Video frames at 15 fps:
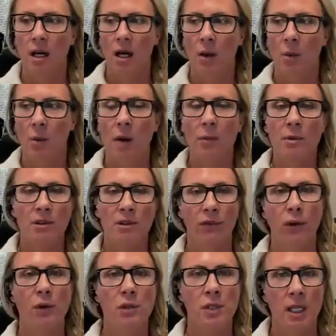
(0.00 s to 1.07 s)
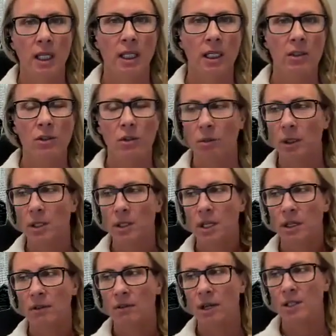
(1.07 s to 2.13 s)
When I was first getting into real
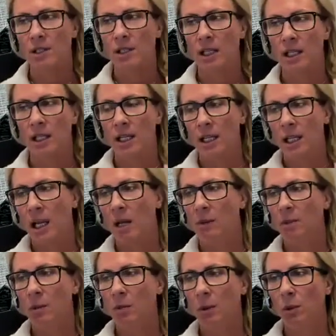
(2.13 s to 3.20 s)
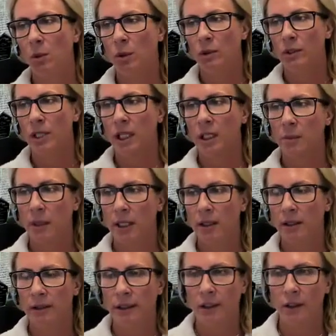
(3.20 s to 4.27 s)
estate investing and people were telling me
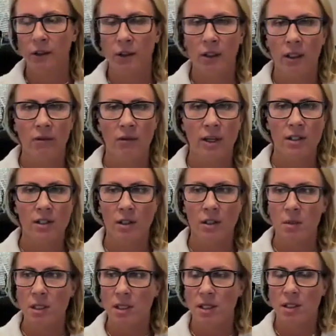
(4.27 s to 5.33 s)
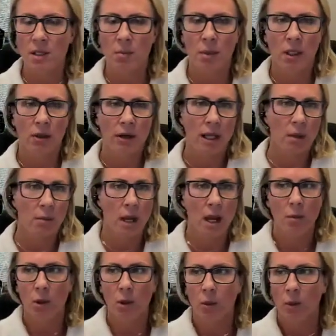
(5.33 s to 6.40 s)
that, you know, you can invest in Mississippi or
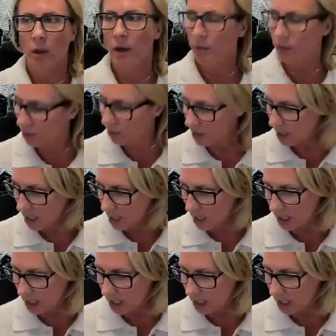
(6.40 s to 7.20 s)
Alabama or wherever,